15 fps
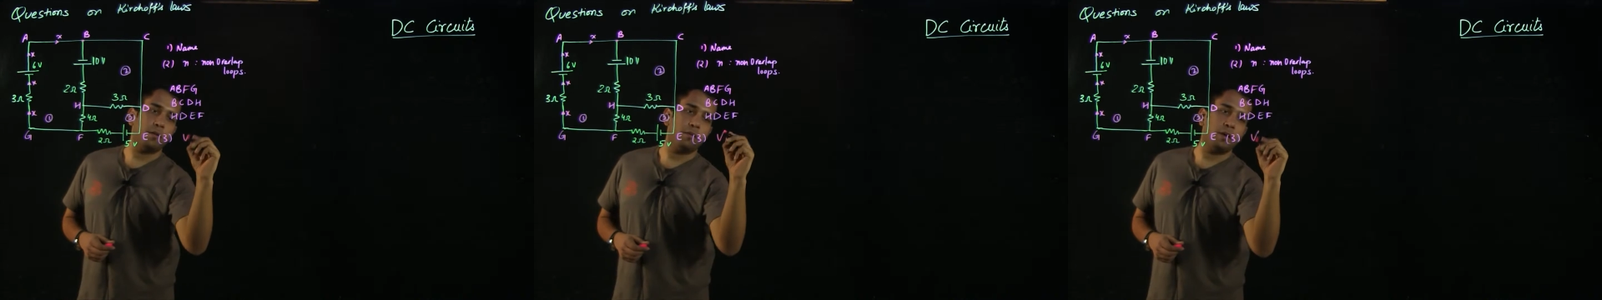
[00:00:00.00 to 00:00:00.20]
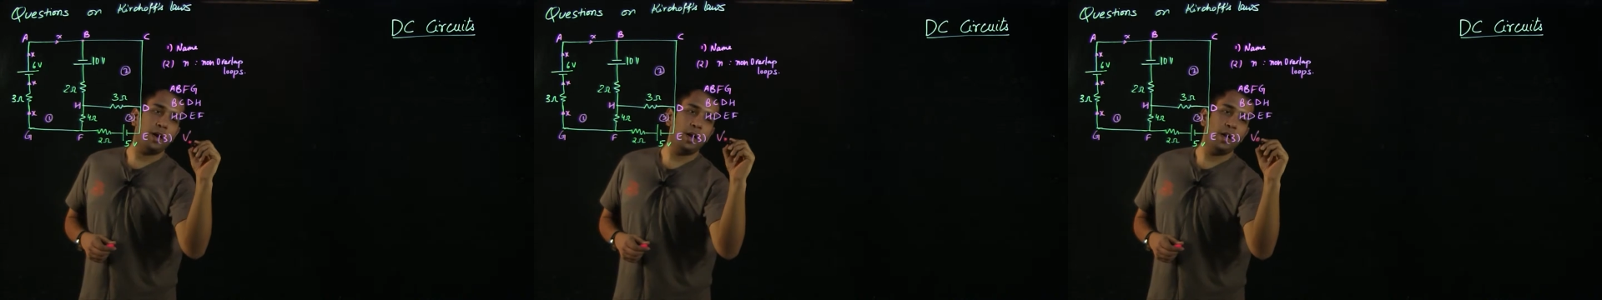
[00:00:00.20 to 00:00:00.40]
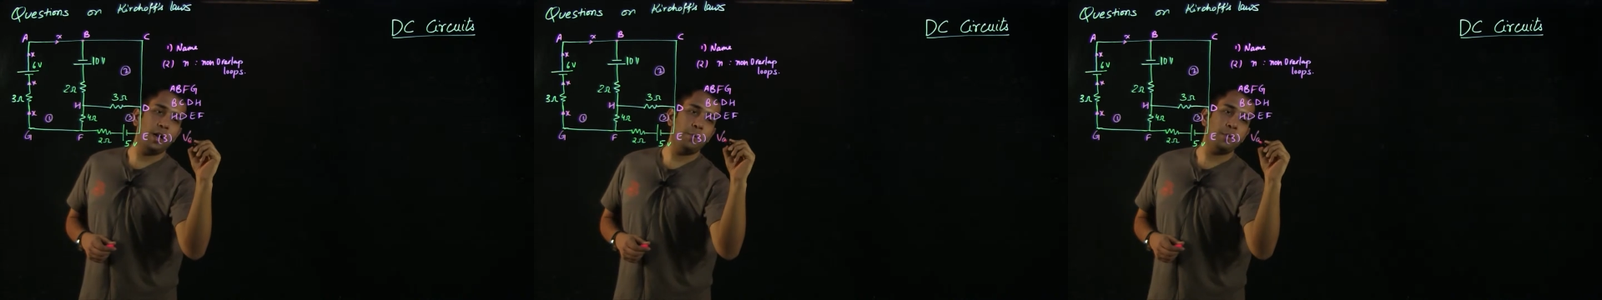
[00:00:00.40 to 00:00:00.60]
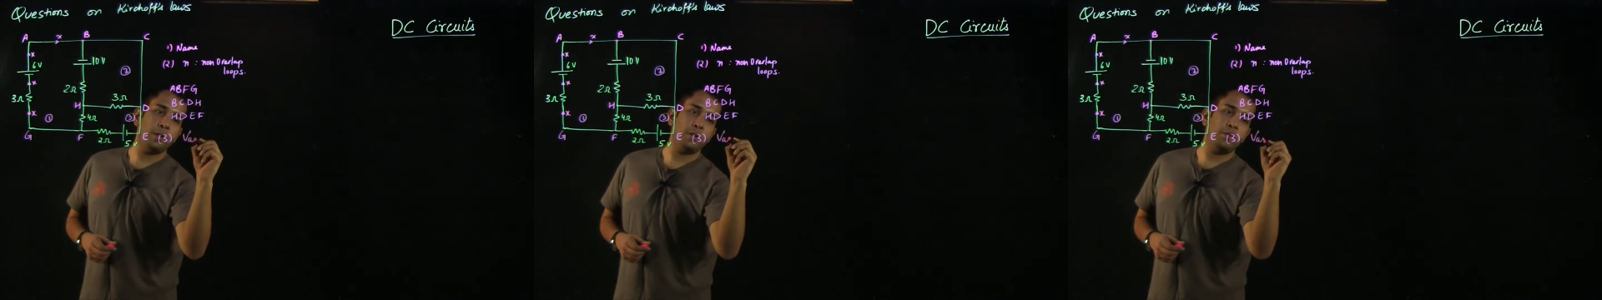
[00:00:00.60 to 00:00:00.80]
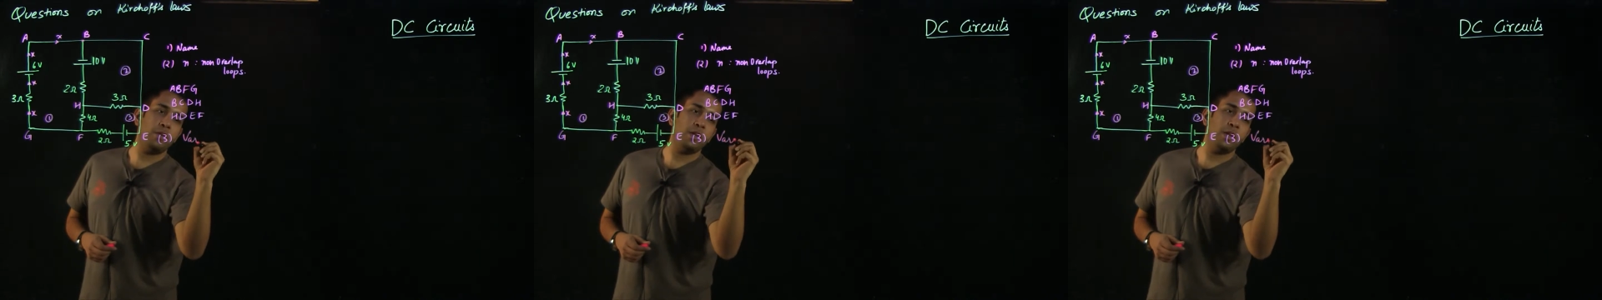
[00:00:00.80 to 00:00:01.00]
while naming
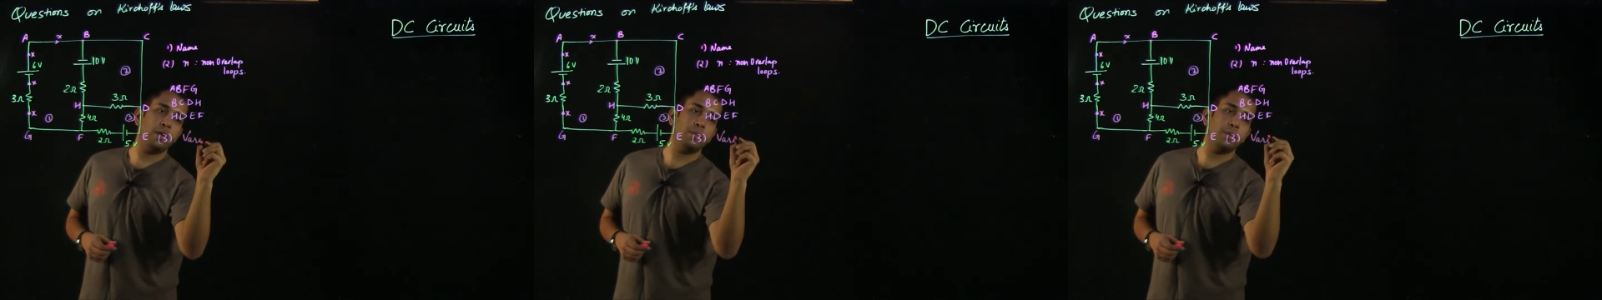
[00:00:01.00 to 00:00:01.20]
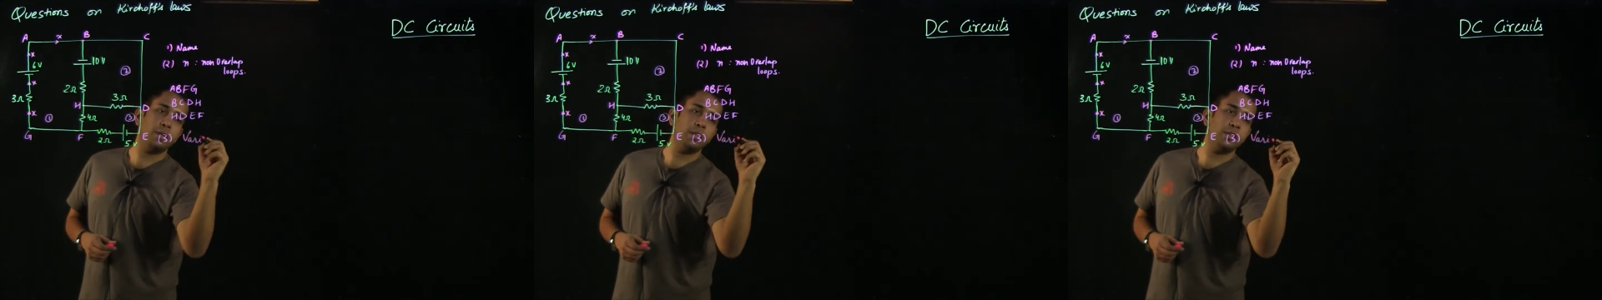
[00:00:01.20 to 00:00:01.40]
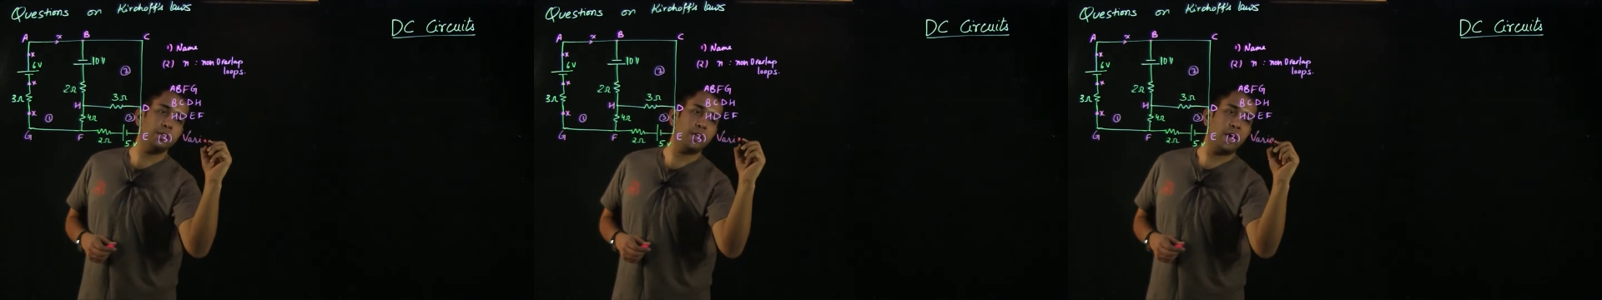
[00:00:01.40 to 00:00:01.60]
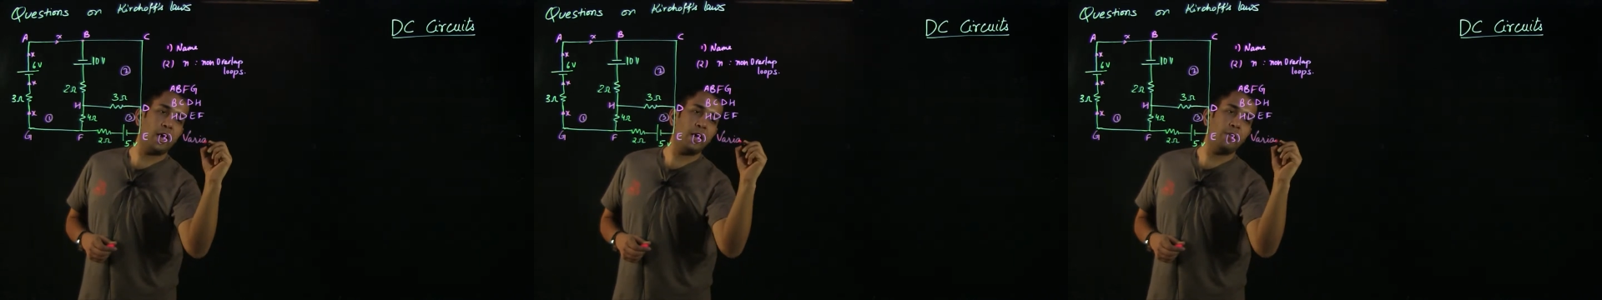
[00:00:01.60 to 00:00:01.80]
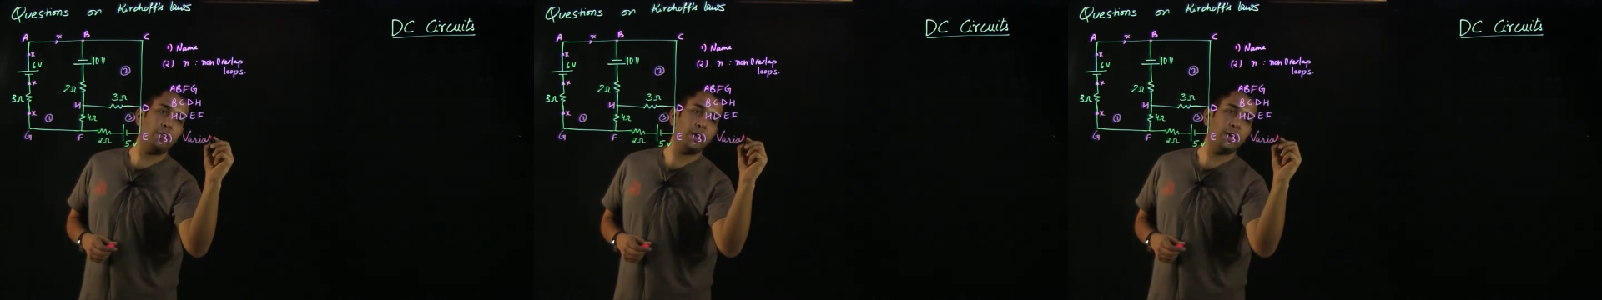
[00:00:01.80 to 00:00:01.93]
the variables I have